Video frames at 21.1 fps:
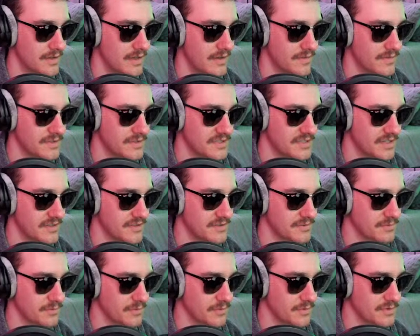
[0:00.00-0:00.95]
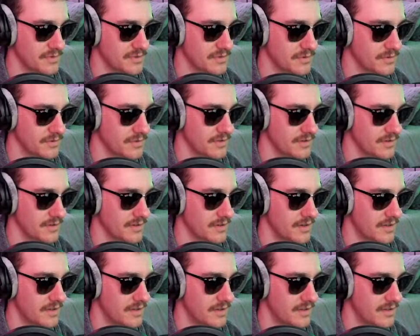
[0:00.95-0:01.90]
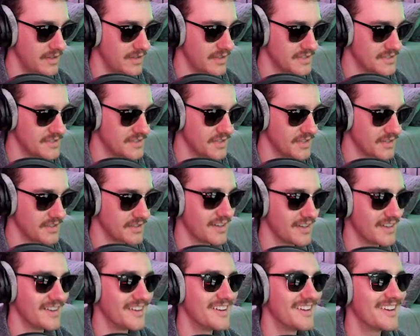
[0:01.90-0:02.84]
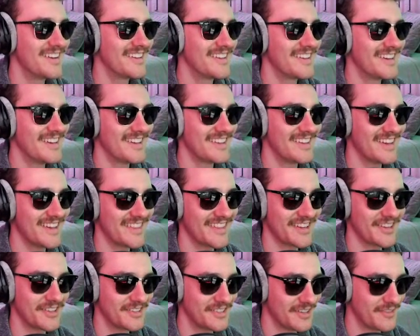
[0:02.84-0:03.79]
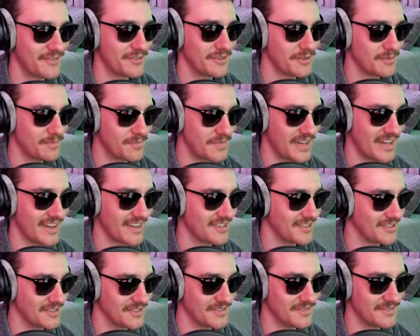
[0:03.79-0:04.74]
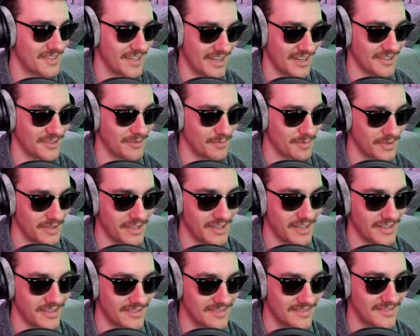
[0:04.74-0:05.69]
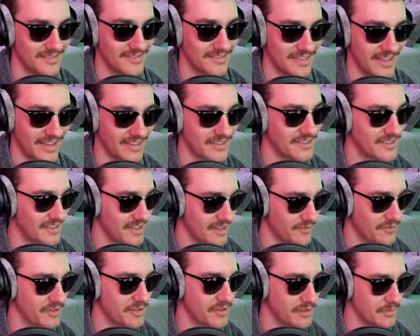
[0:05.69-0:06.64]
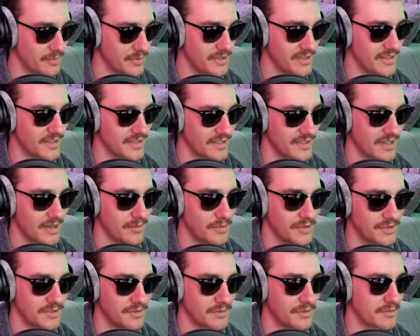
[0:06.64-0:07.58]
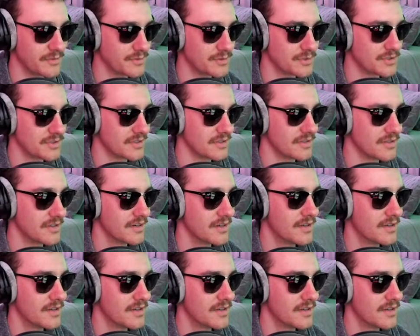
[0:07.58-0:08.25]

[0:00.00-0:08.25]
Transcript: Have the sounds in reverse order. Hiss, then oh, yeah, that could definitely, that could play. That could definitely play. I'm into it for sure.